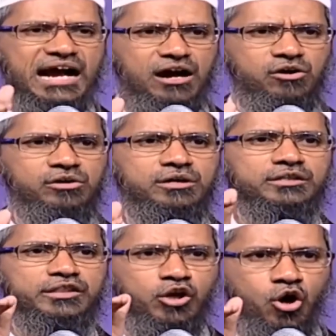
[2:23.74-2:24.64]

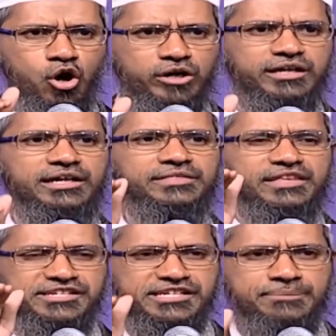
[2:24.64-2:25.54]
cow, the goat,
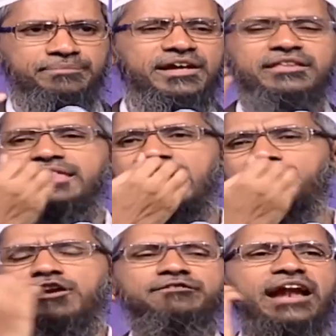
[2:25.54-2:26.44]
the sheep, they
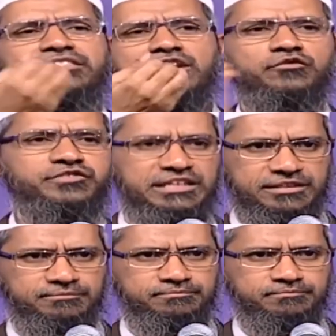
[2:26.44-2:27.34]
have got flat set of
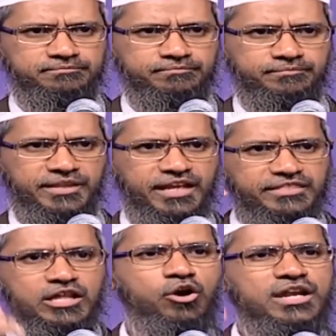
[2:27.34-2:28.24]
teeth.
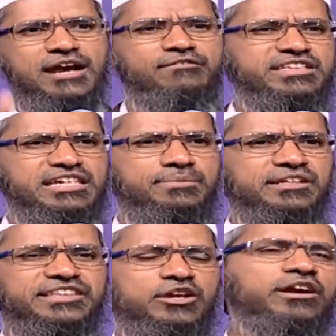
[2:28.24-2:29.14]
They only have
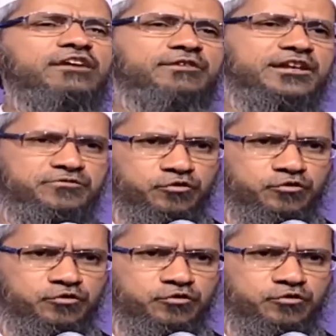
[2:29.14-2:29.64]
vegetables, they don't have flesh